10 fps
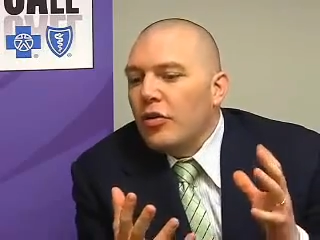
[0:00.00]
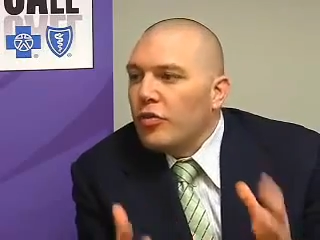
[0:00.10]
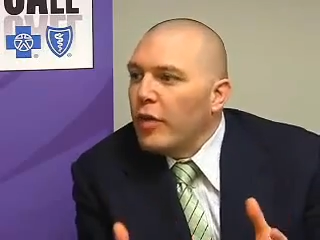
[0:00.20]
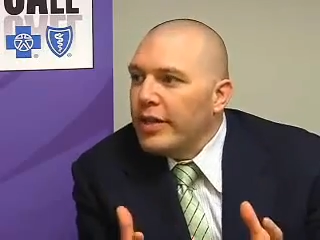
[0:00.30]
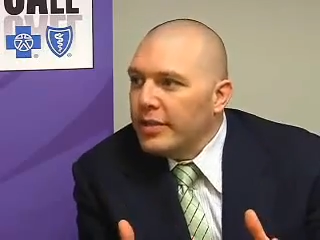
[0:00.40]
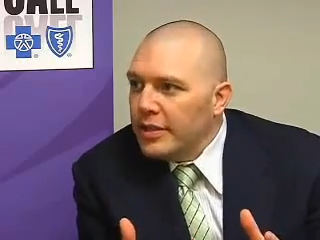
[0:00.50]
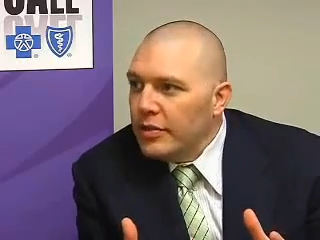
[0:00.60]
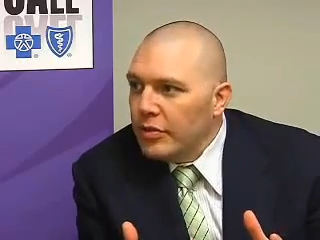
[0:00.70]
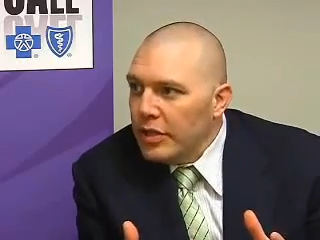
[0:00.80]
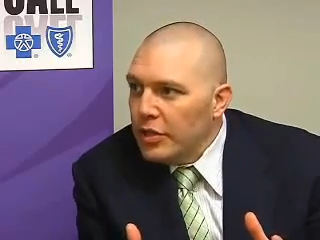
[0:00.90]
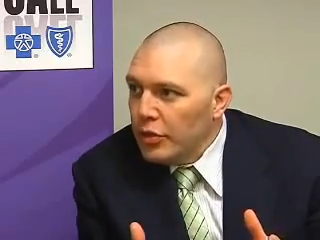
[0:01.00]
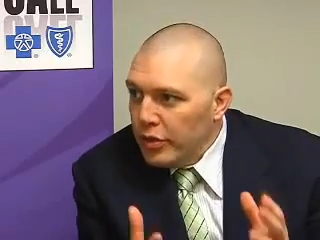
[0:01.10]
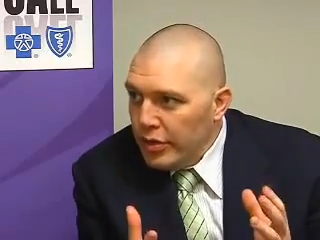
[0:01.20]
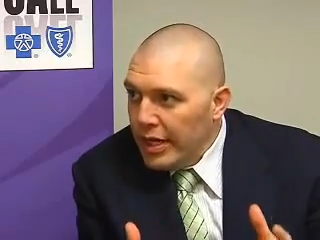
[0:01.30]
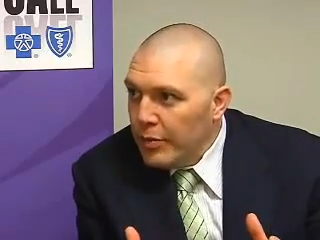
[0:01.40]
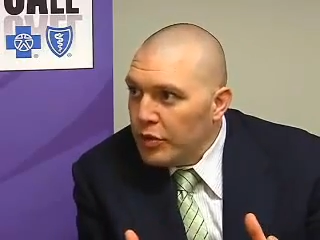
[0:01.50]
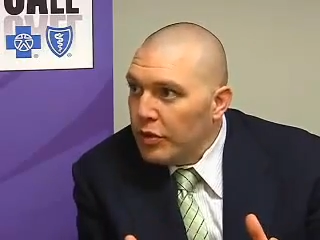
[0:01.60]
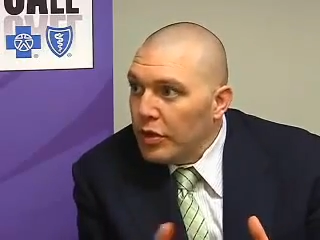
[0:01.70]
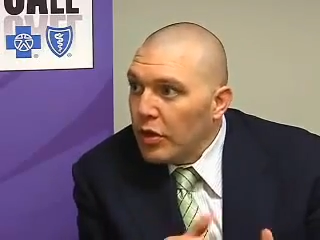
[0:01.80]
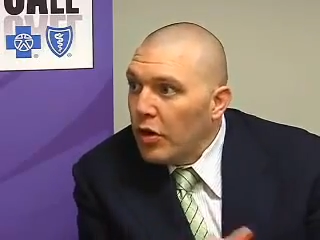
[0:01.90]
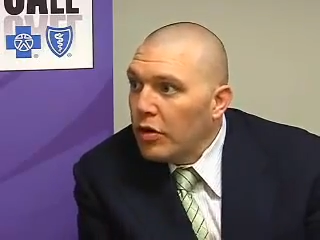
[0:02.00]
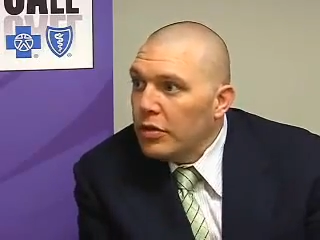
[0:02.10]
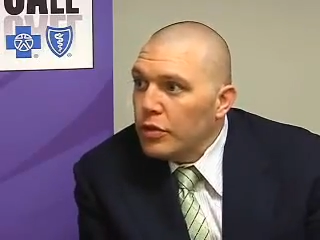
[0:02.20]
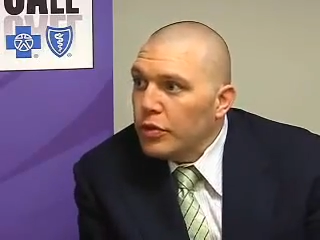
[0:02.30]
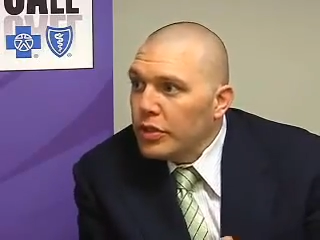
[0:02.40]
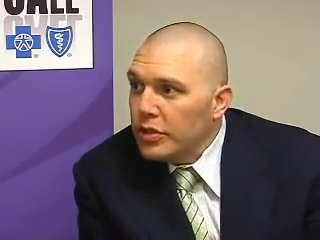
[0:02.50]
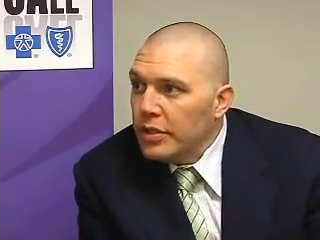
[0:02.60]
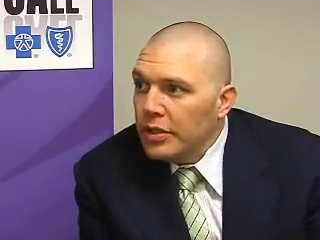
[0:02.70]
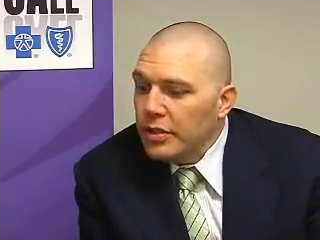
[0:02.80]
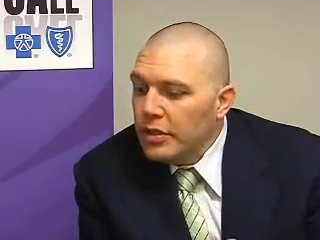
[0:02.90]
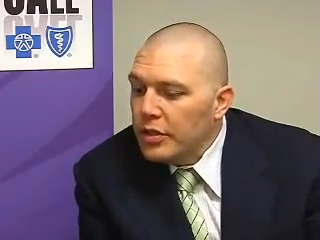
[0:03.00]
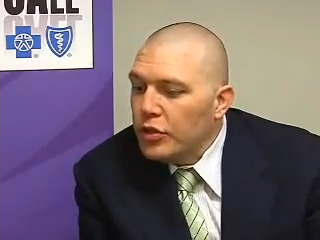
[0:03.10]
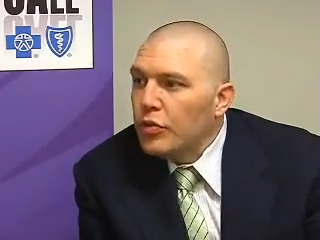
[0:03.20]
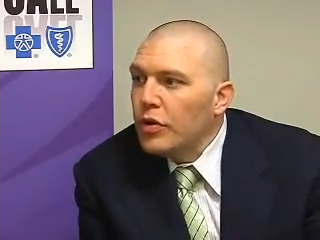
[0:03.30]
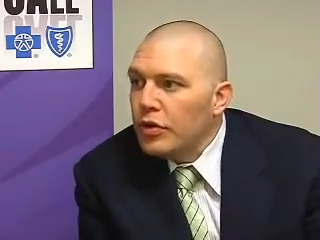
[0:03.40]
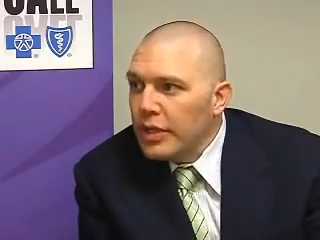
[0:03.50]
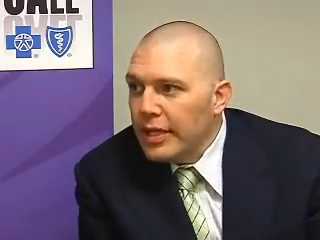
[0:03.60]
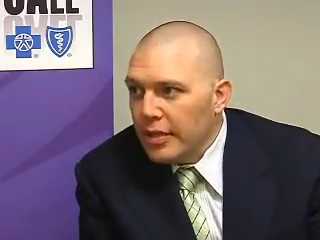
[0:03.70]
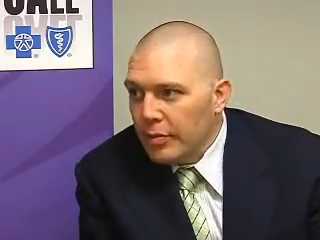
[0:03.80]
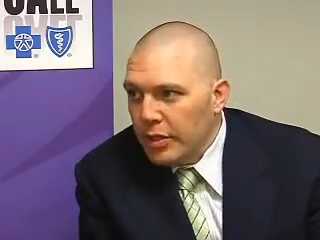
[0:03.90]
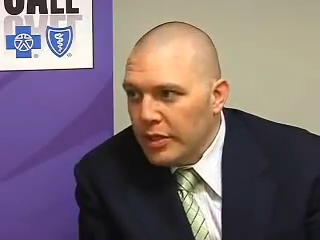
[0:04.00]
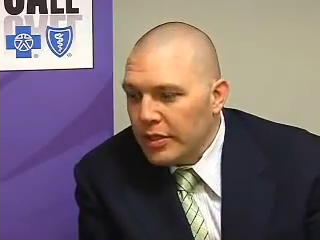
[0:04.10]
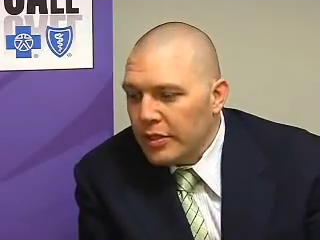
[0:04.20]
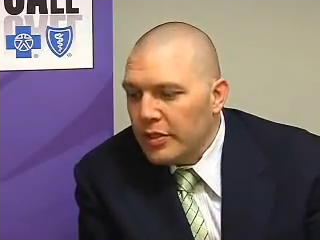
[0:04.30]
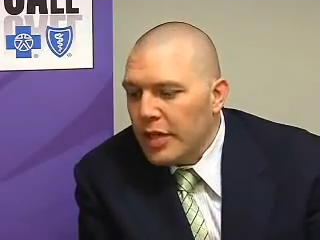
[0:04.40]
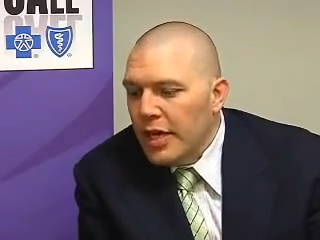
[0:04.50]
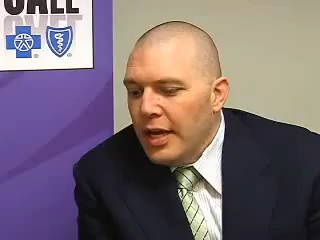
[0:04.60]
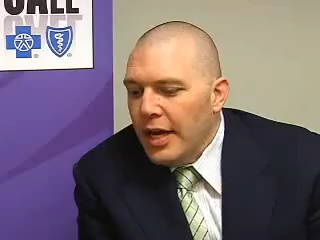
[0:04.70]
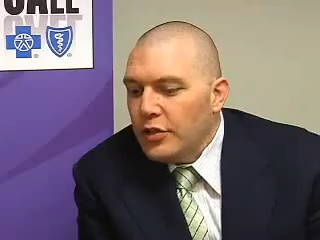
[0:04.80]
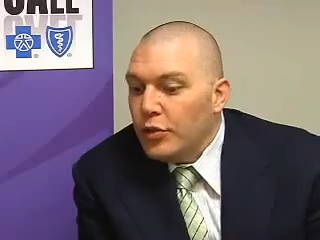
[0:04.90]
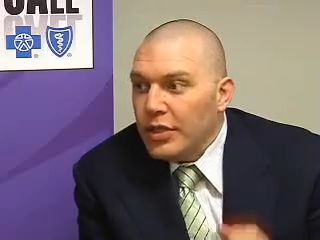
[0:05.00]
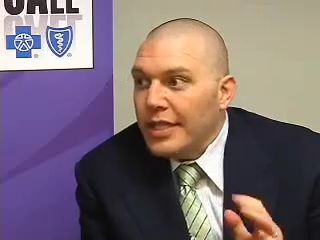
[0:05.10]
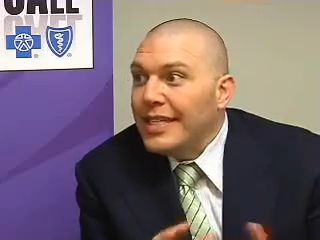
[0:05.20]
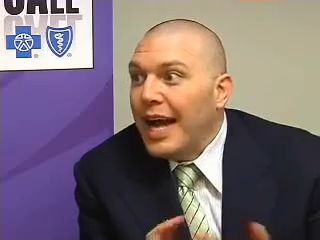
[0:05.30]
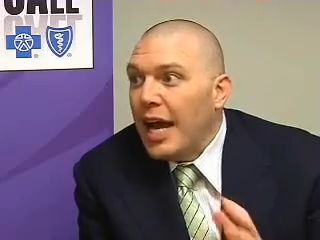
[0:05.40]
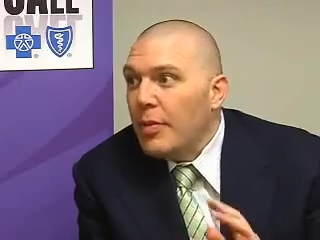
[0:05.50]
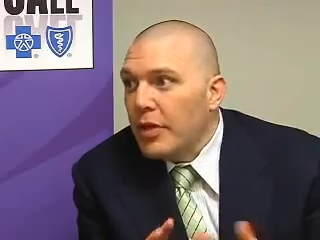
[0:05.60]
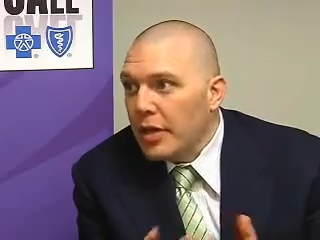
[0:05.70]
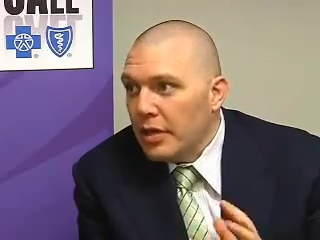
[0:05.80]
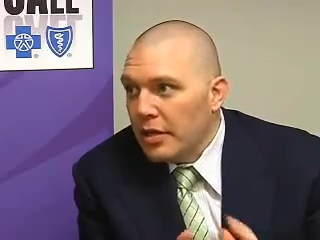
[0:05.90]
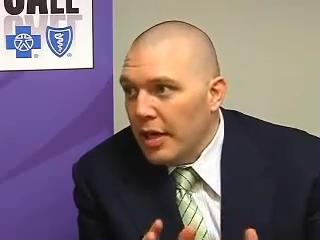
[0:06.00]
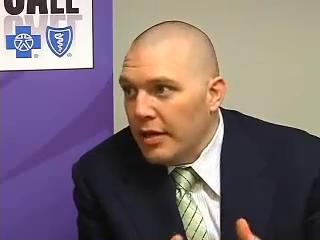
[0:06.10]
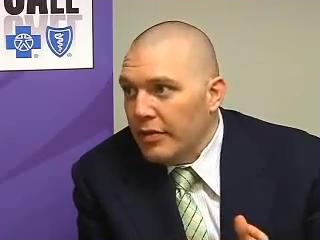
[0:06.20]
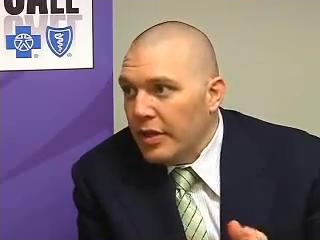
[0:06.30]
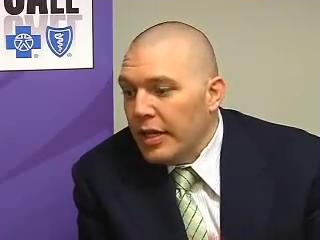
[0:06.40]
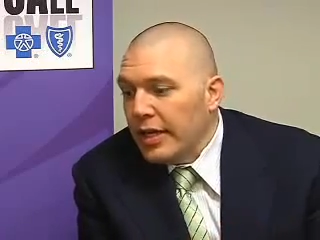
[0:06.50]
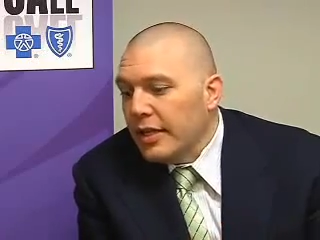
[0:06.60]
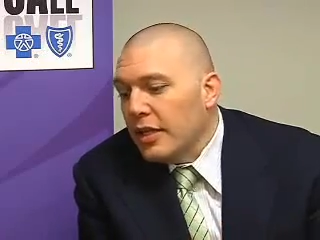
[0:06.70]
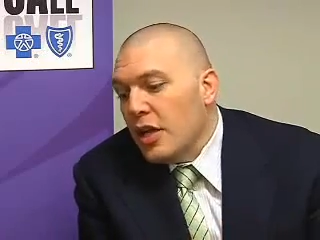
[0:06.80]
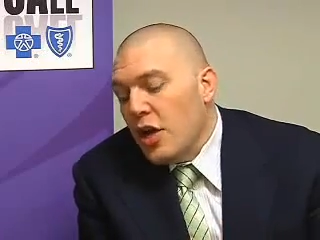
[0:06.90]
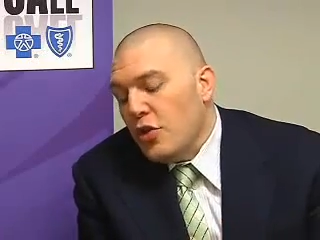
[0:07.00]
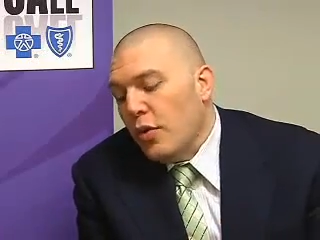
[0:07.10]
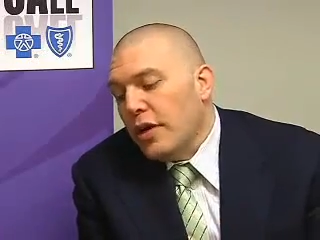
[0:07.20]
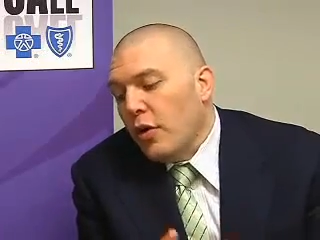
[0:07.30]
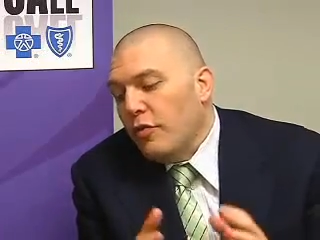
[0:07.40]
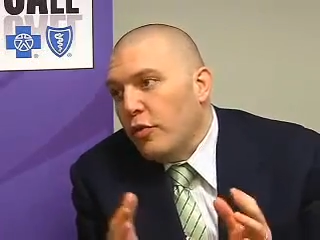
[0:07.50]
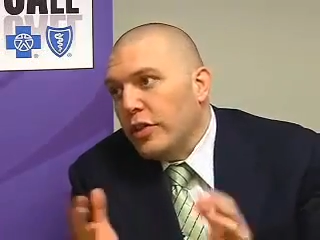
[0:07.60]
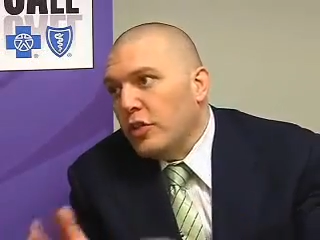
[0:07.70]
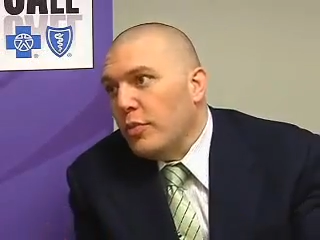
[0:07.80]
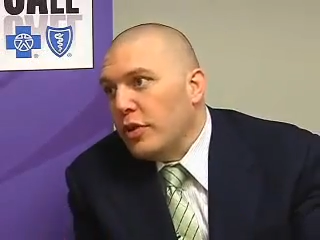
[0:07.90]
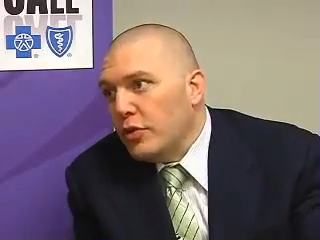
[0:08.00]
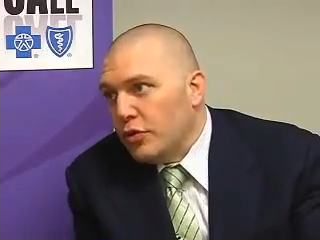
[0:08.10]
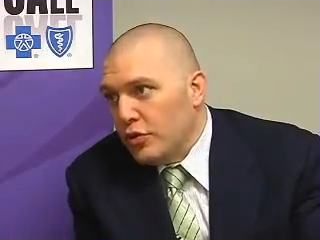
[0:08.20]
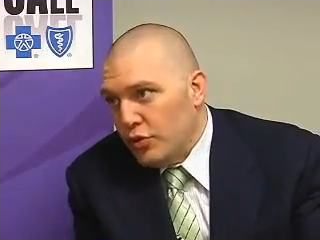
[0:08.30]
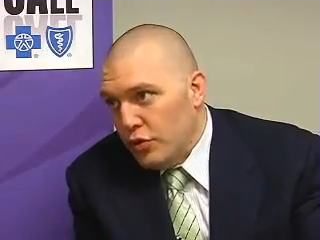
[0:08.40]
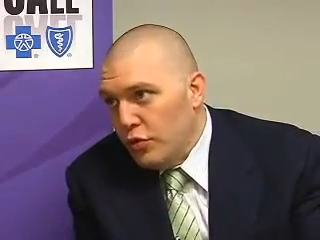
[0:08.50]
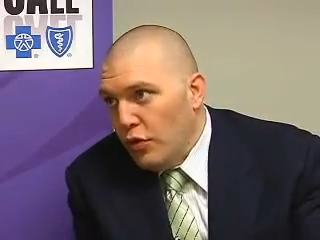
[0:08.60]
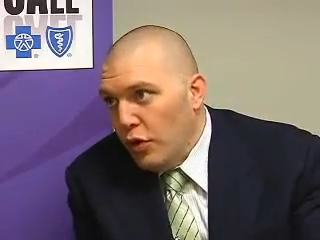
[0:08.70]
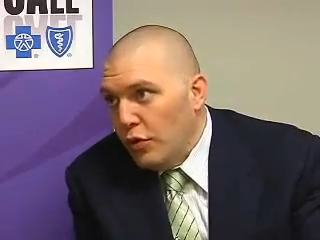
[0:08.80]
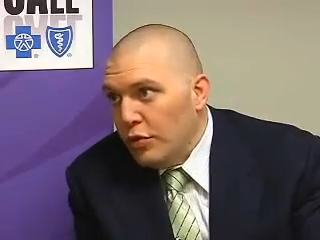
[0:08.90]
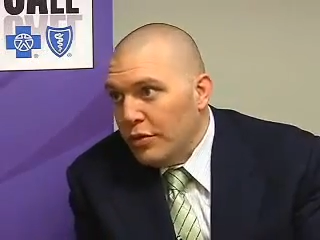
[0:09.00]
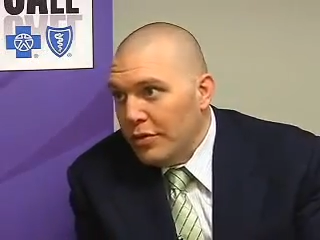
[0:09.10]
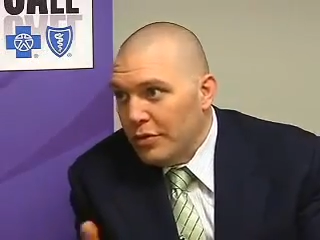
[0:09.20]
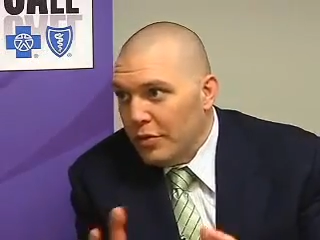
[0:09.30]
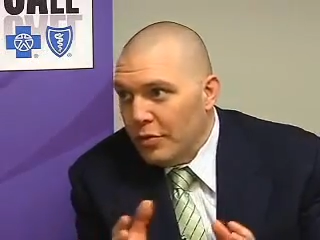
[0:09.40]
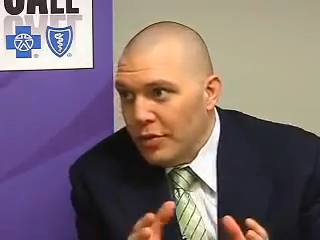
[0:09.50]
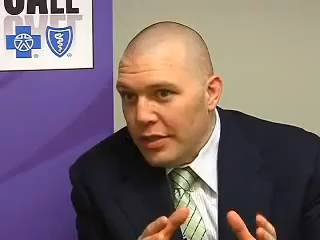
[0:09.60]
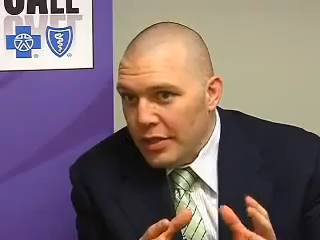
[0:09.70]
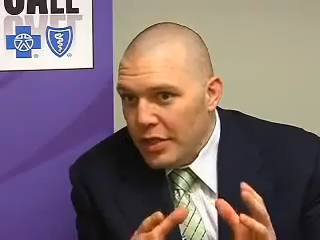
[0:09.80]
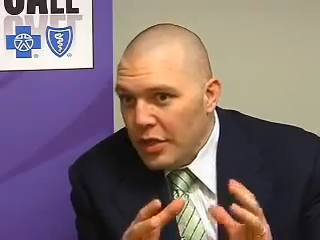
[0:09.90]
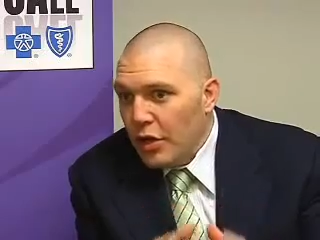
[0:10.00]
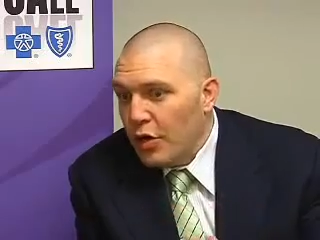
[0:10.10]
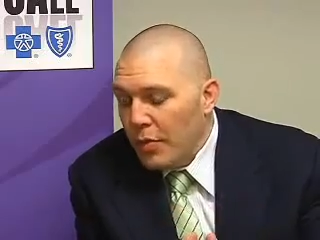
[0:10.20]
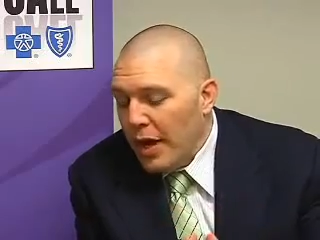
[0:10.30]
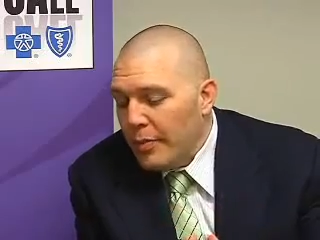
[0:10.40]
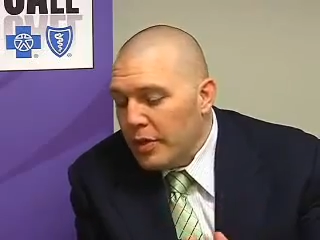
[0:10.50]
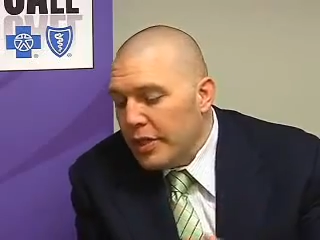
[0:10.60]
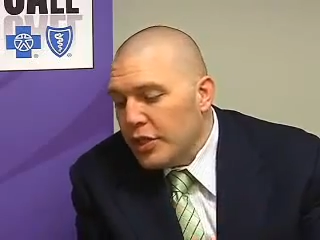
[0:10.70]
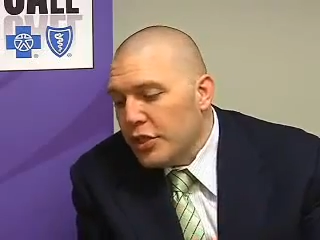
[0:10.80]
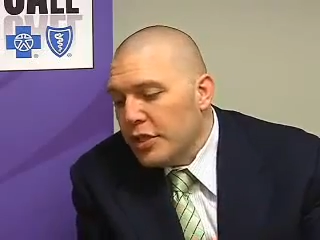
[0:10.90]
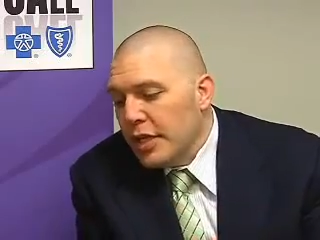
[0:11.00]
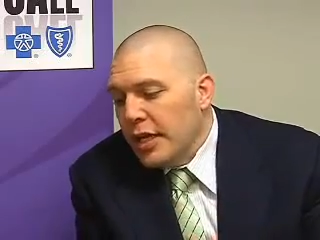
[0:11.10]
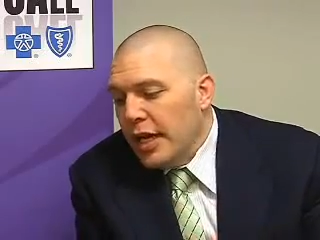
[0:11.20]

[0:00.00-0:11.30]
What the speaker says: arthritis in their knee joint or damage to the cartilage, which is the tissue underneath the meniscus. And so it's a timing kind of a thing. And you want to avoid somebody who's too old, so it's a younger population.